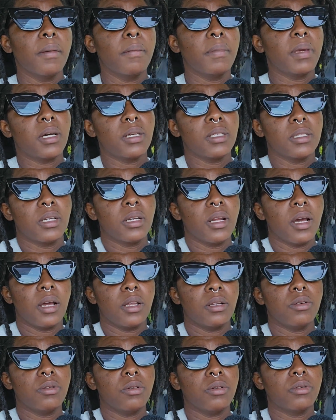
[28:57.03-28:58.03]
because you
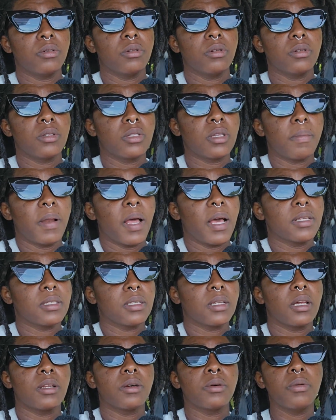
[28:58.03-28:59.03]
not know supplies
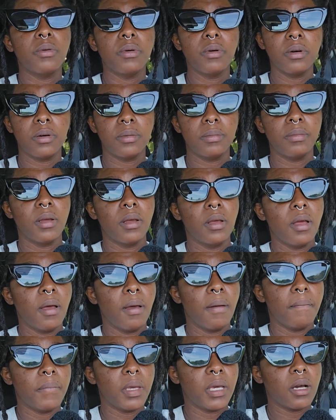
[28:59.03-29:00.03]
in the
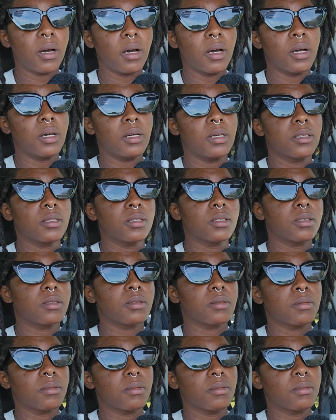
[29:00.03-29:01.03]
home, because
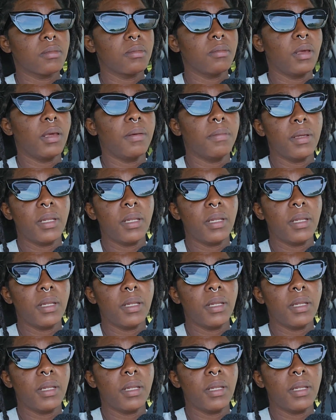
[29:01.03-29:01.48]
maybe